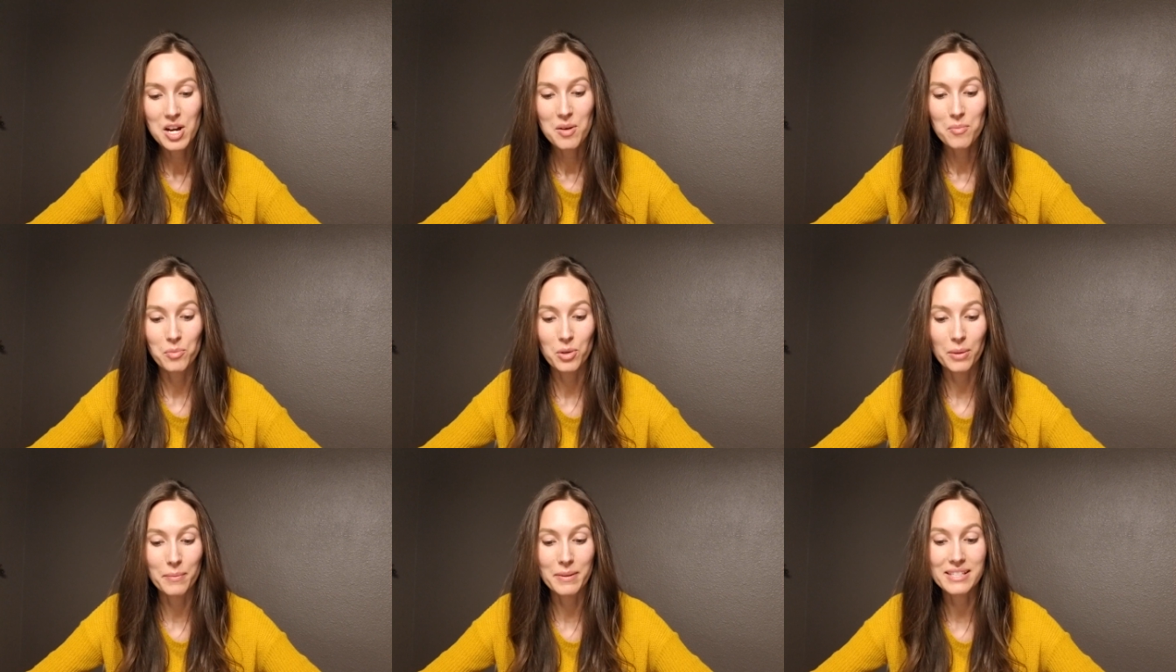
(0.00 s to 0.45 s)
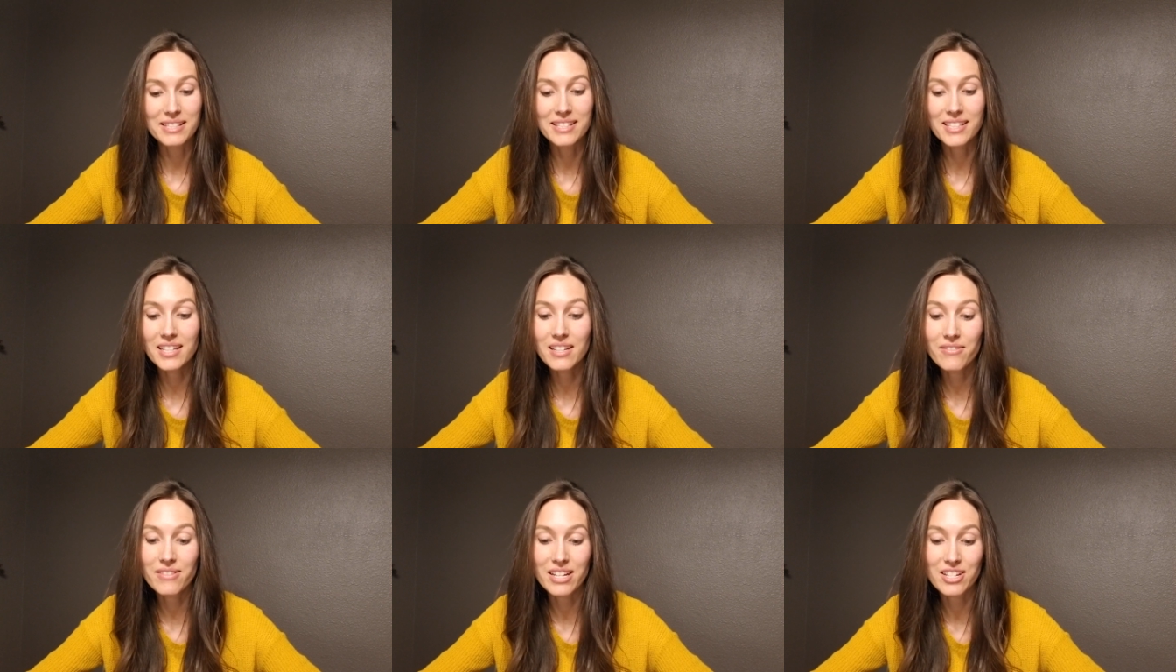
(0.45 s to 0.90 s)
Mormons
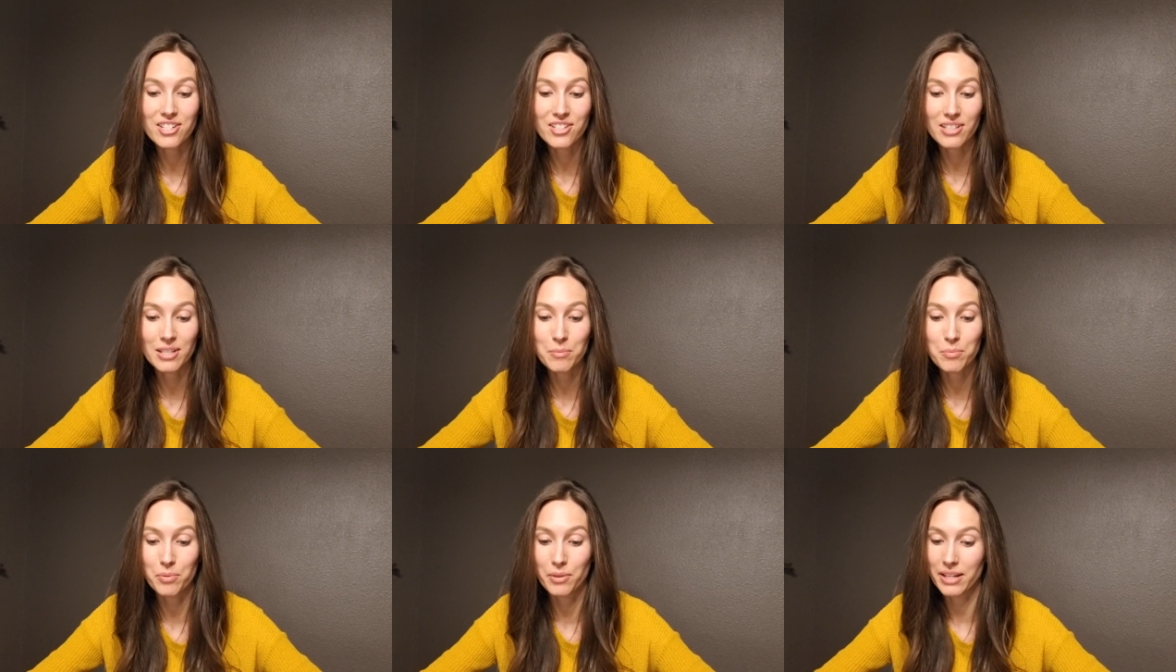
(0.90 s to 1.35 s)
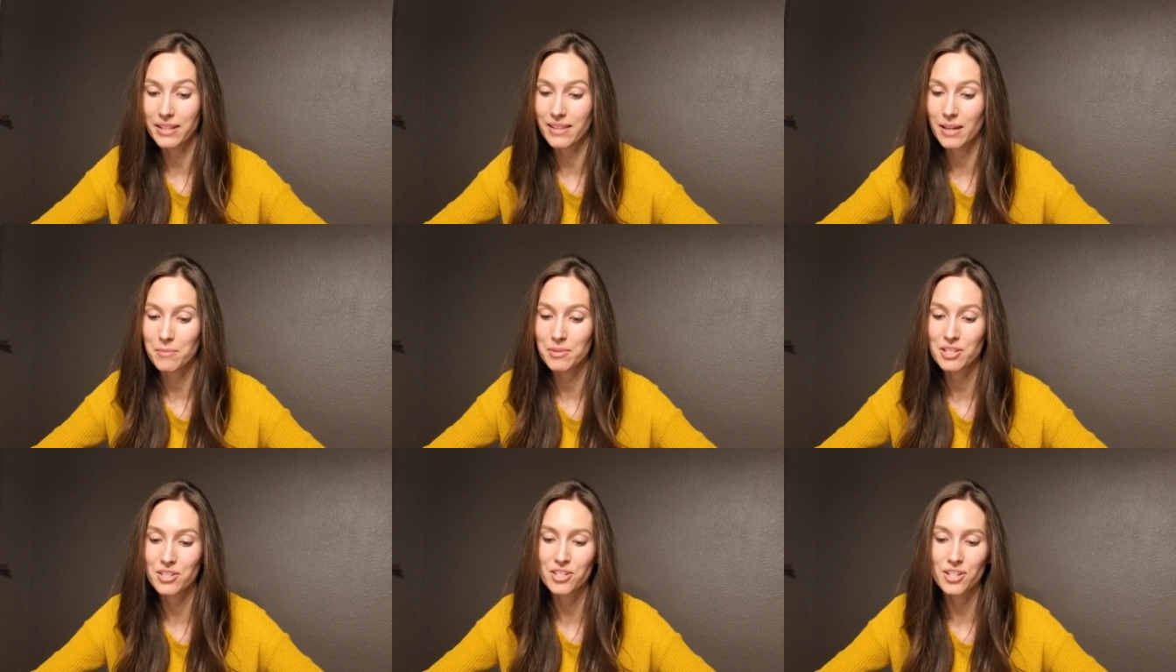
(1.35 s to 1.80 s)
did eventually bring
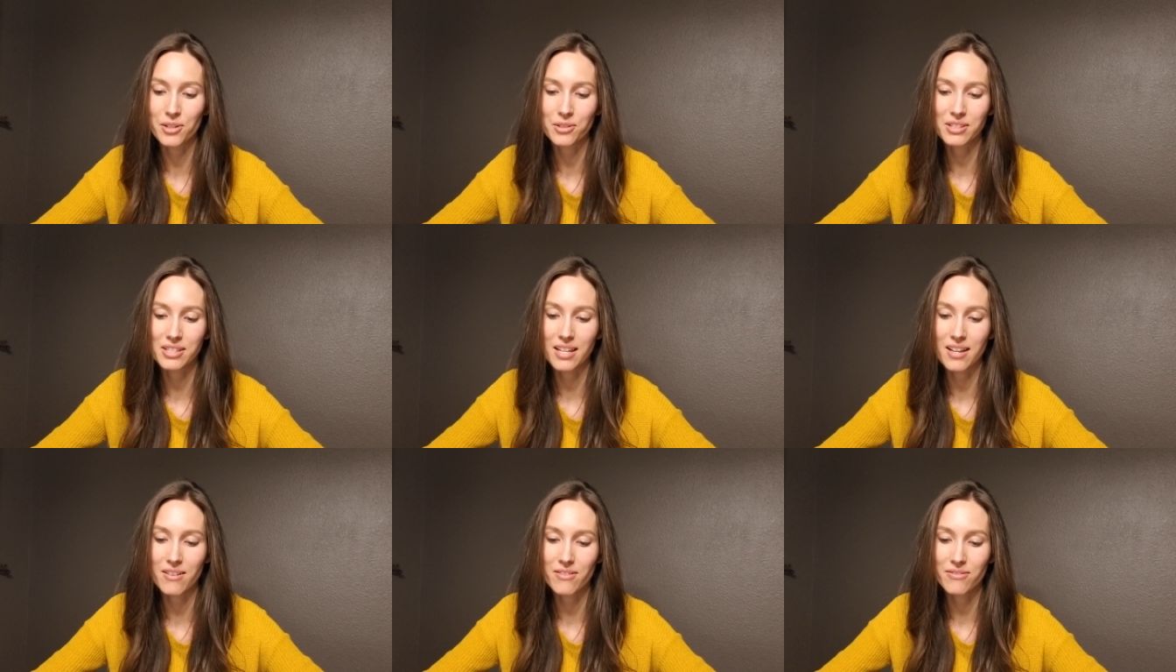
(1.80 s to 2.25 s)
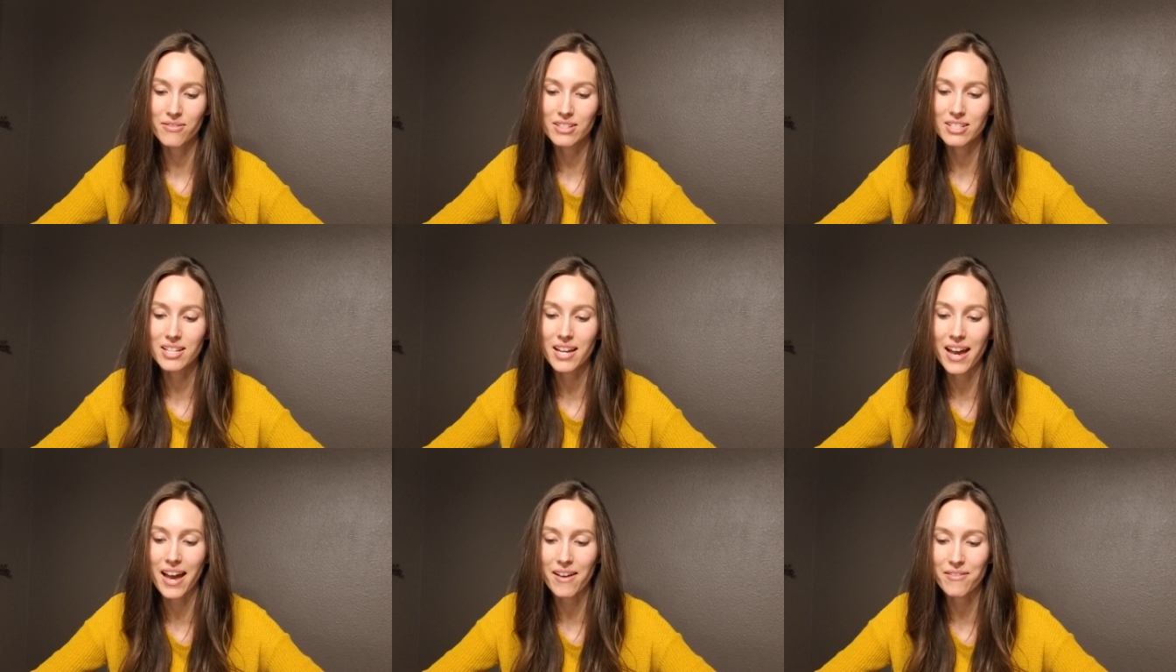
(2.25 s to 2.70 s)
them to Joseph
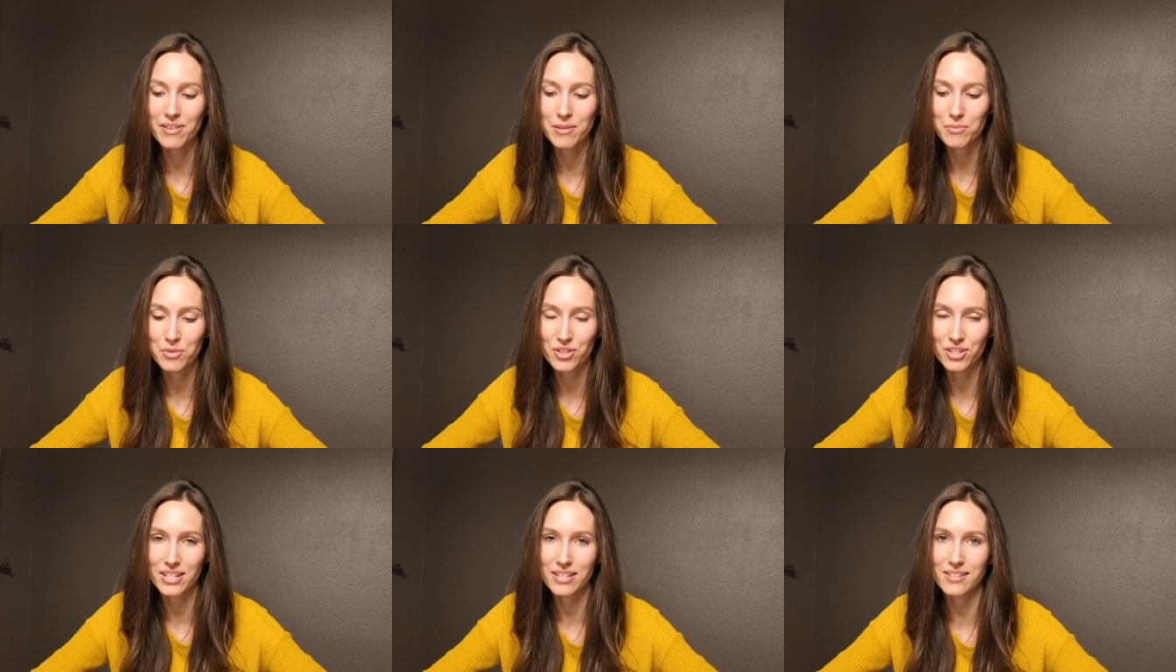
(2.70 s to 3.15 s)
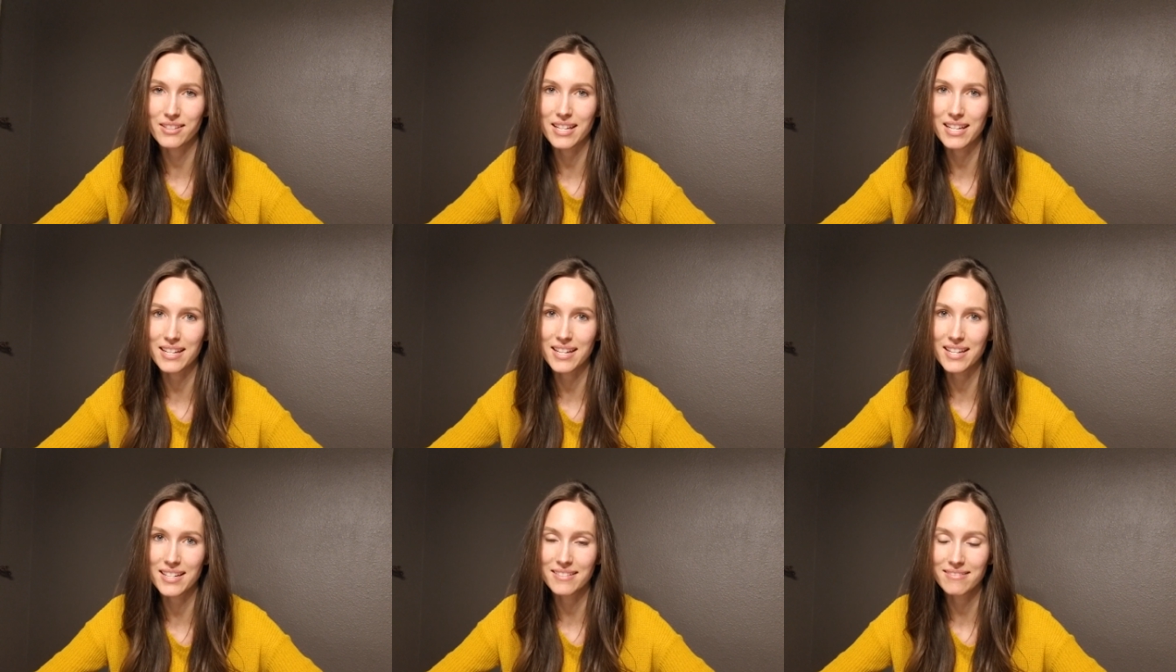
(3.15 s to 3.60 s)
to have them
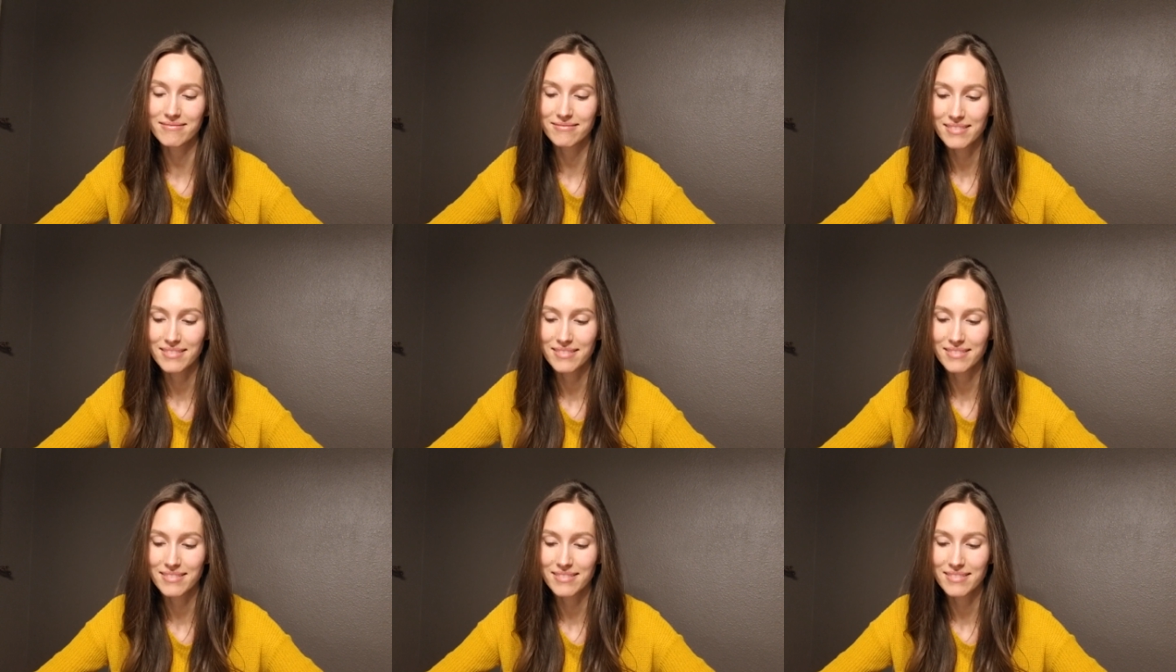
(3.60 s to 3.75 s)
translated.